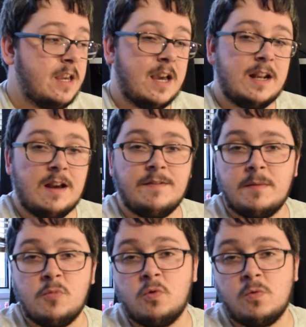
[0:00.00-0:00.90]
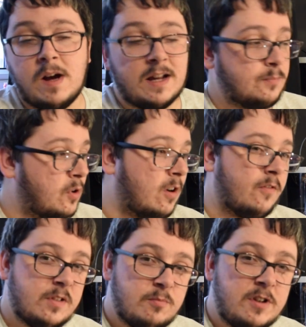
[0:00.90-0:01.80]
and have them all as part
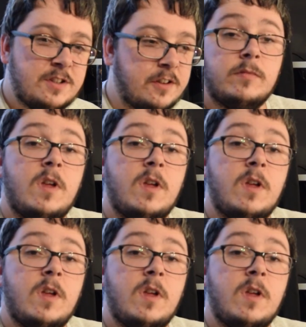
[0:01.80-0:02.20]
of this printer.